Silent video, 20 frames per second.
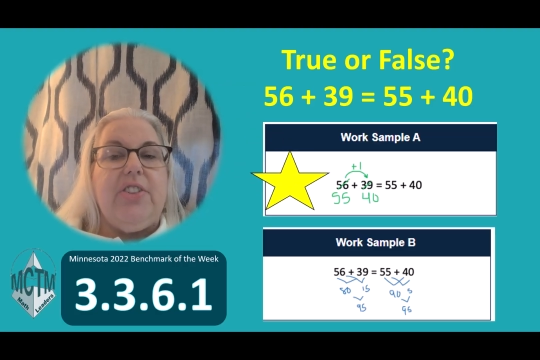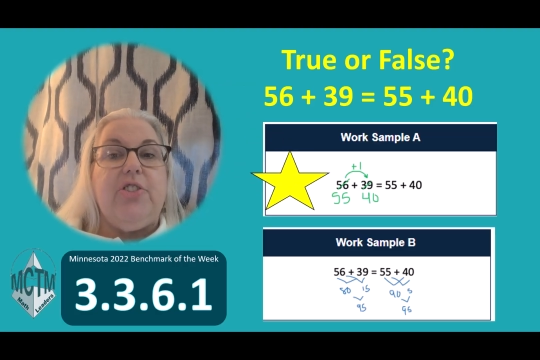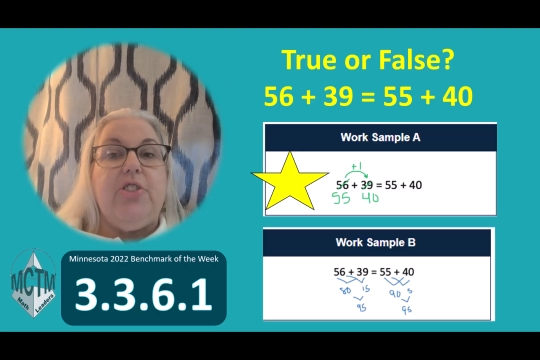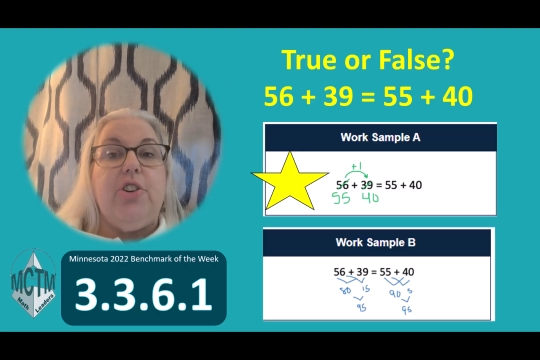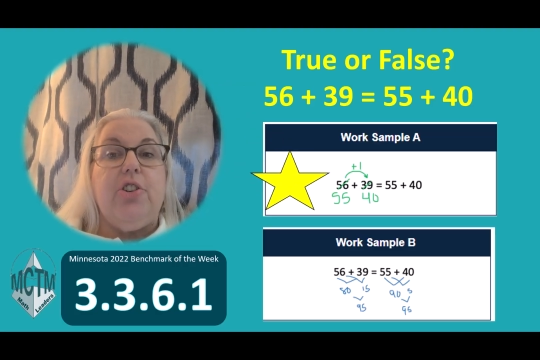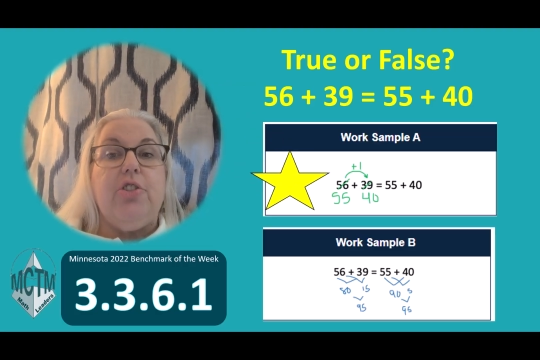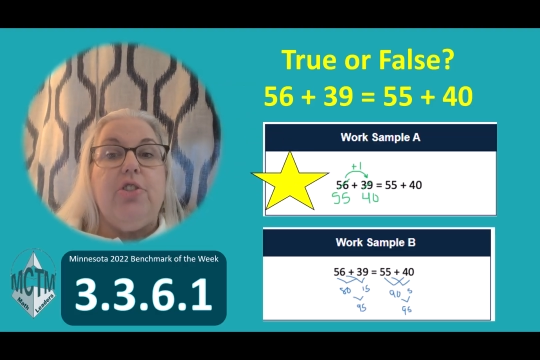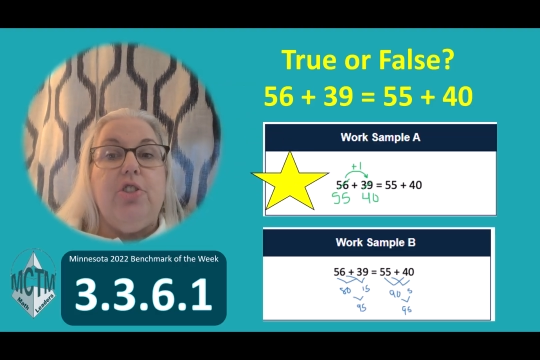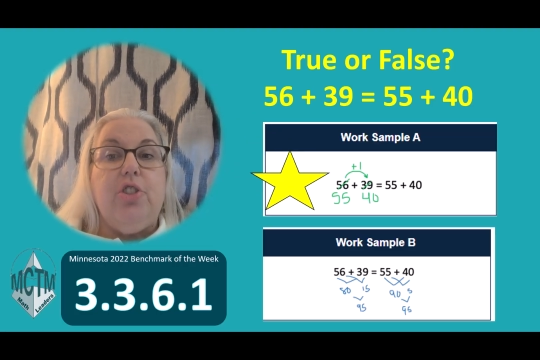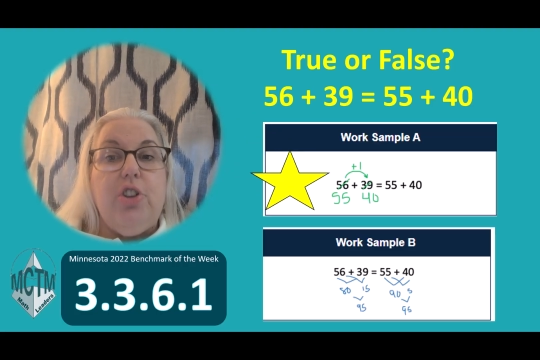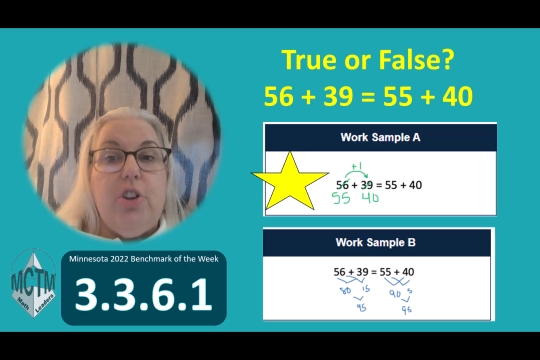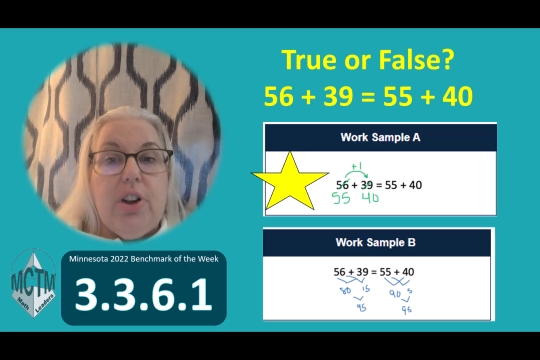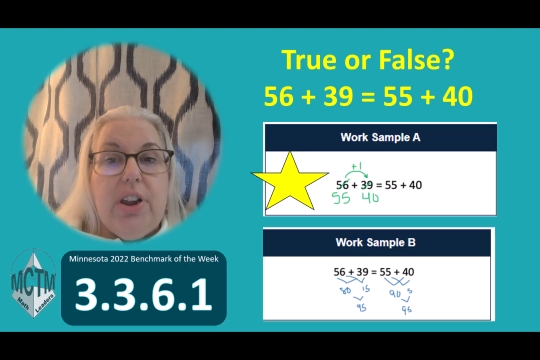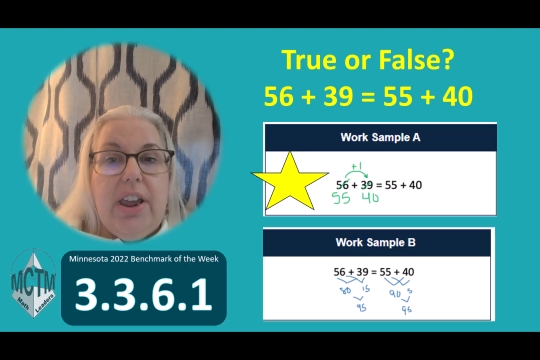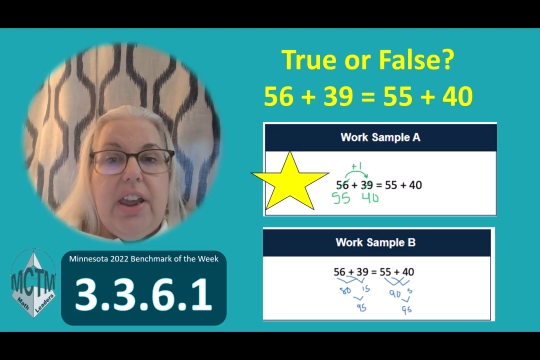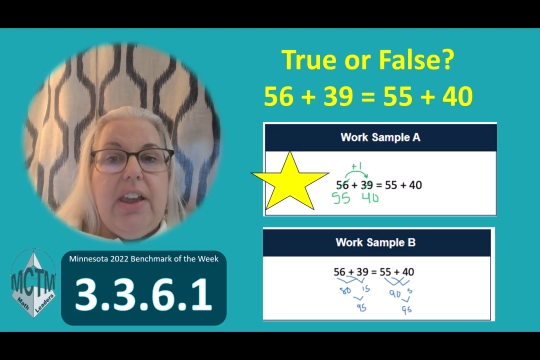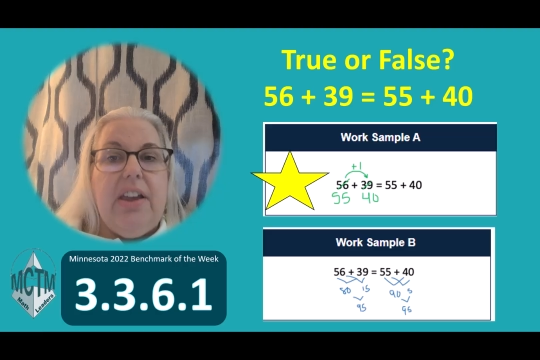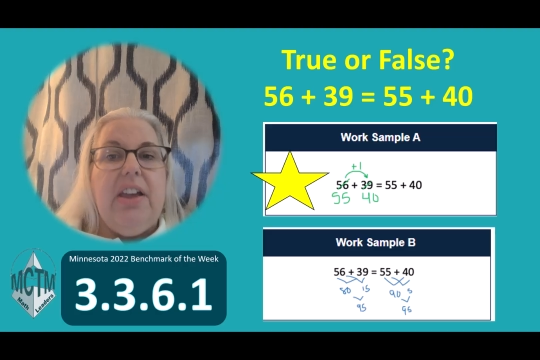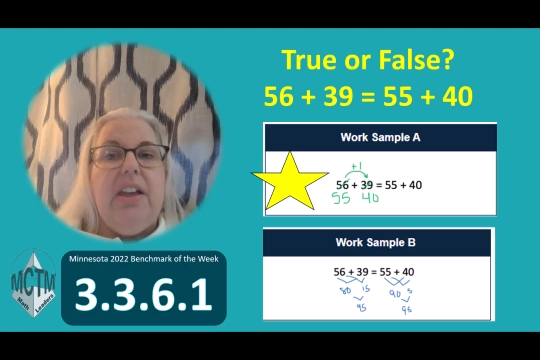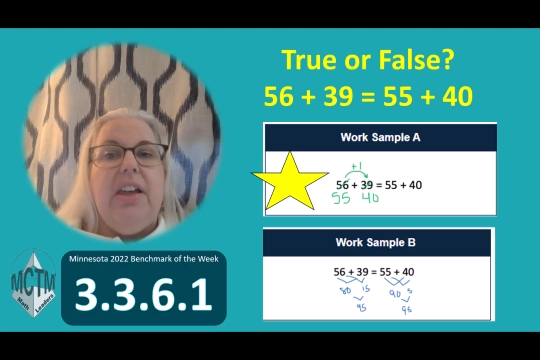So you're
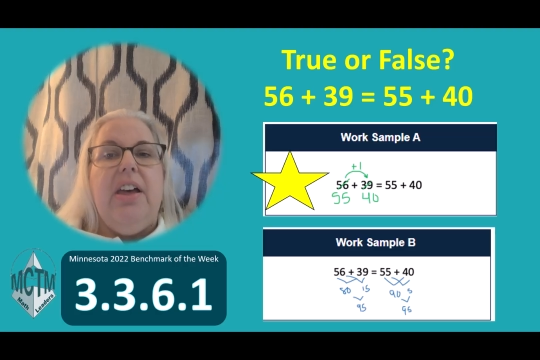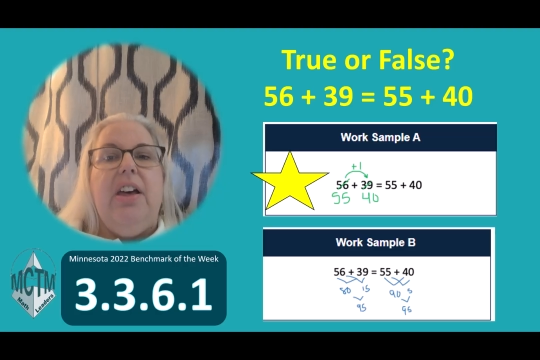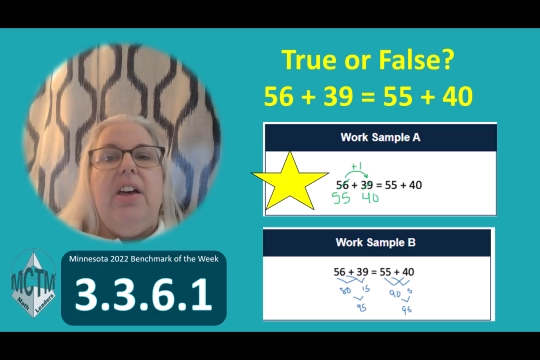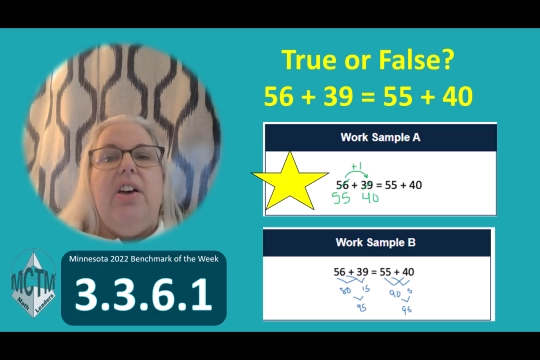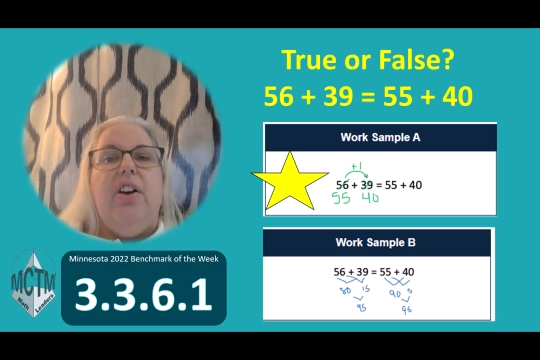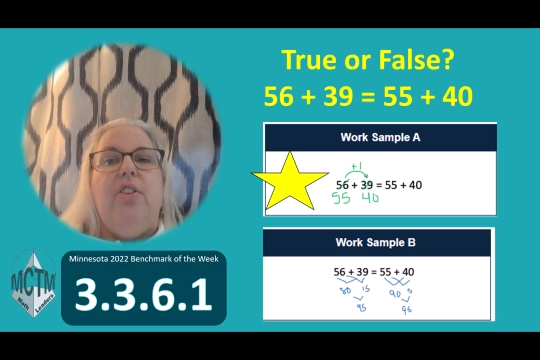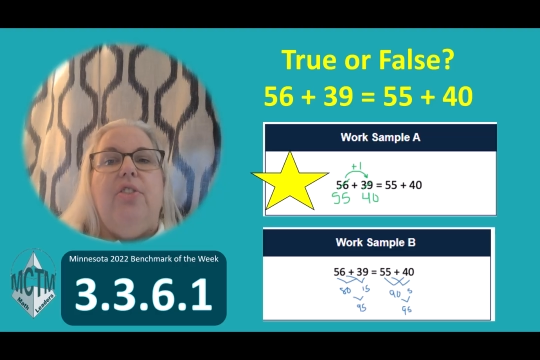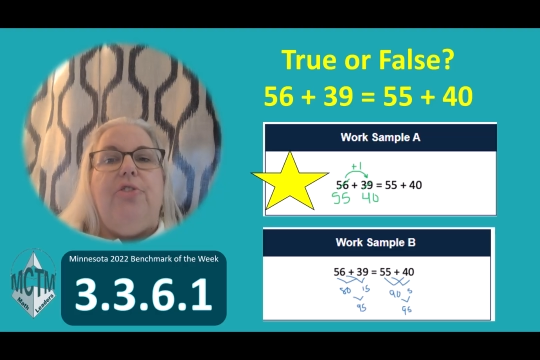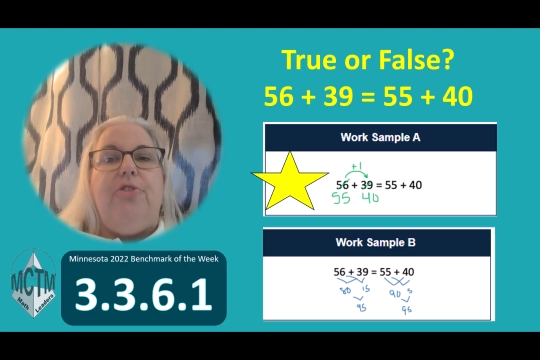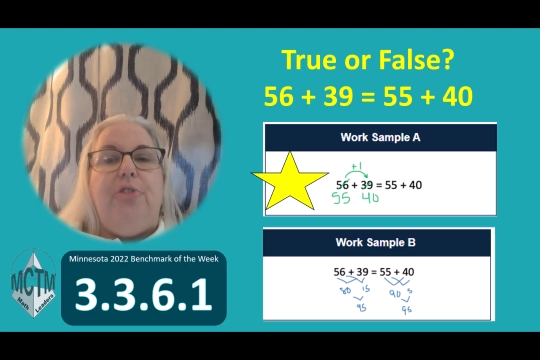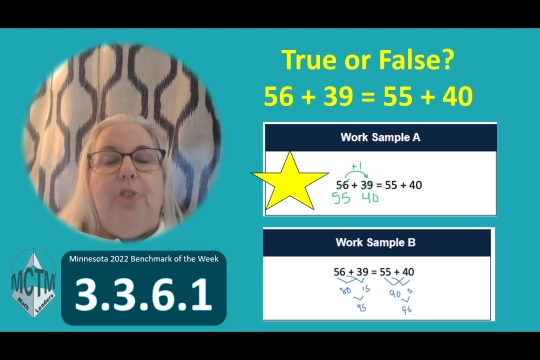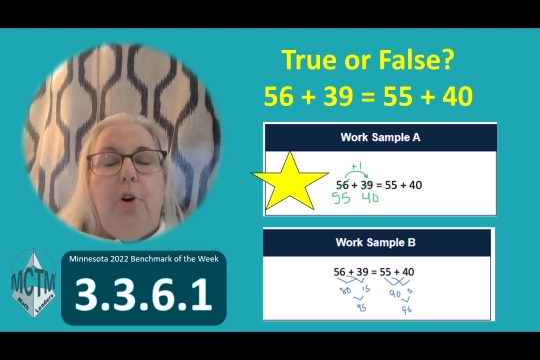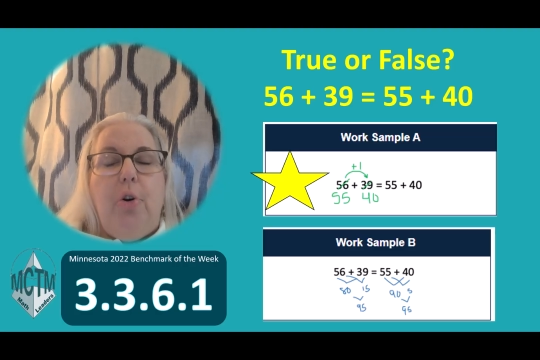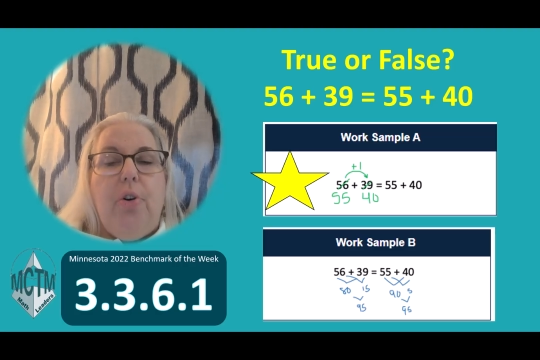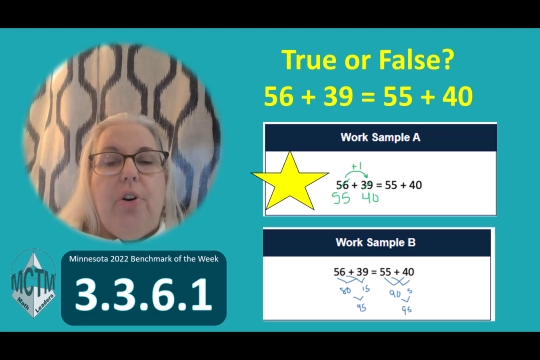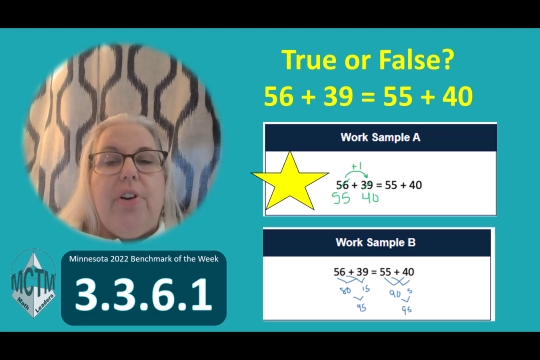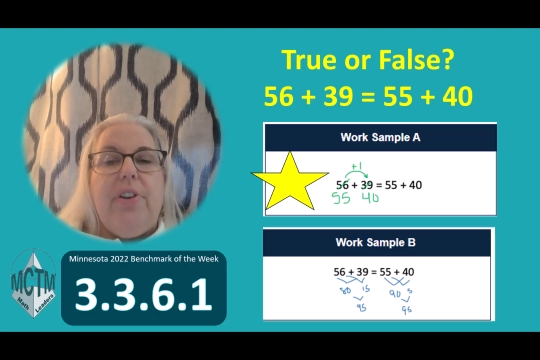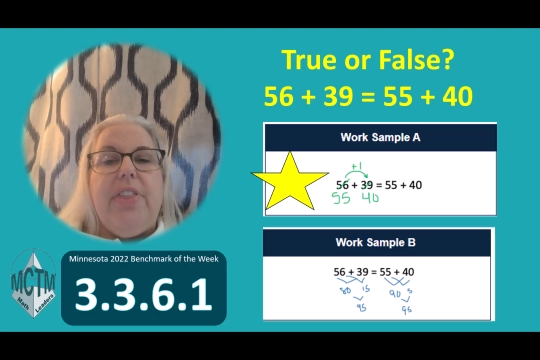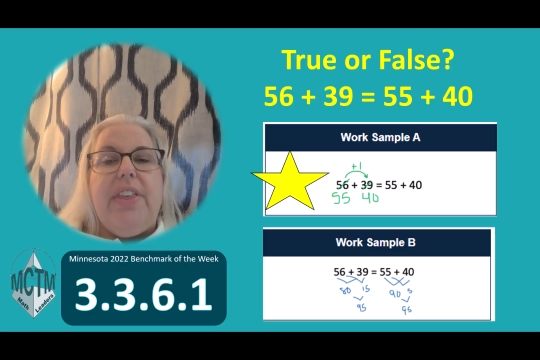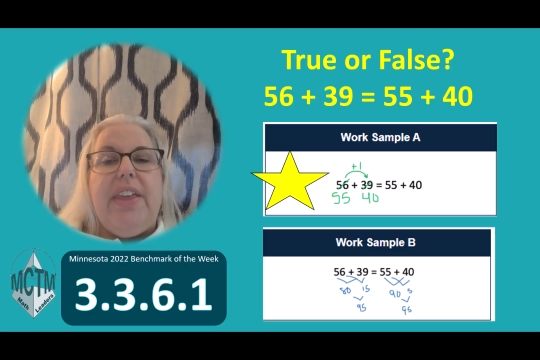looking
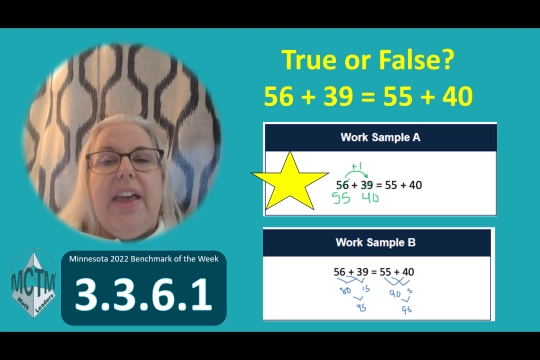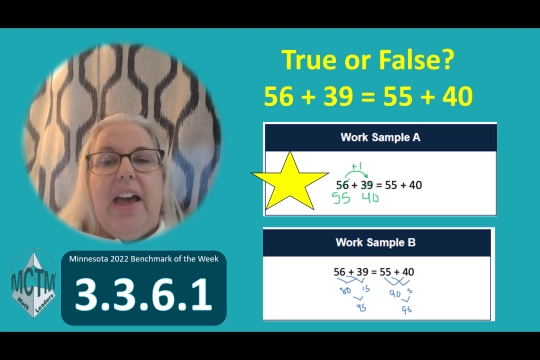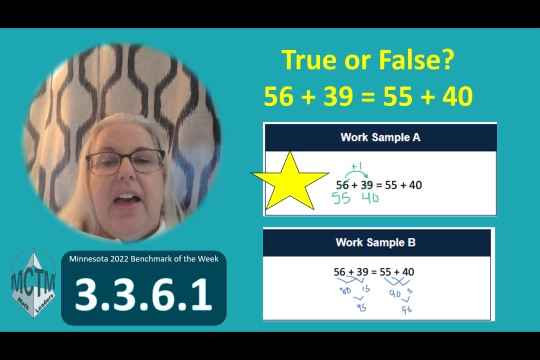for the